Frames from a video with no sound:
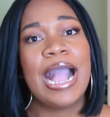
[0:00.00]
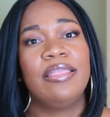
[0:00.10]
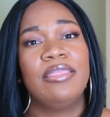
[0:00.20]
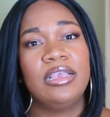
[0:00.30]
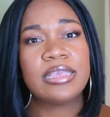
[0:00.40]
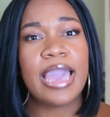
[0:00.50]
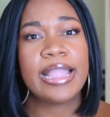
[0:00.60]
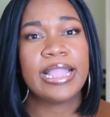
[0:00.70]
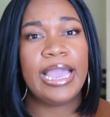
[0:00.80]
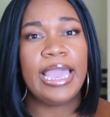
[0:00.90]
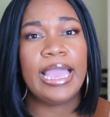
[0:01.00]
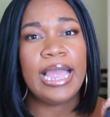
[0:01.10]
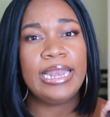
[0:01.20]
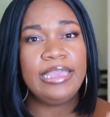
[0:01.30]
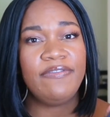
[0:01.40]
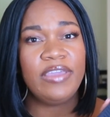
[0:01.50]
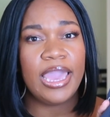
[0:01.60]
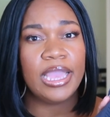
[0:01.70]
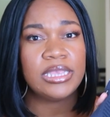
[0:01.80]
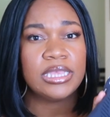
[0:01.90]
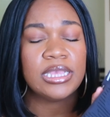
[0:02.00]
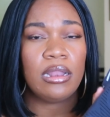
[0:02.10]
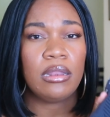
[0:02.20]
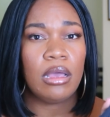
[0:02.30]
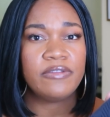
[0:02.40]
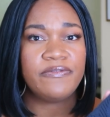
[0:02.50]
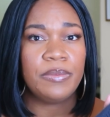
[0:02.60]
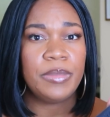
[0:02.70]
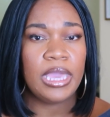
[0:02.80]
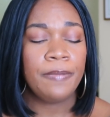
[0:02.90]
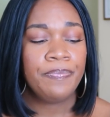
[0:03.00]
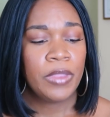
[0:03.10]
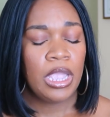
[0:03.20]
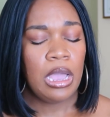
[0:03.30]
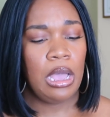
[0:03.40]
And this kind of alleviates it a lot for me.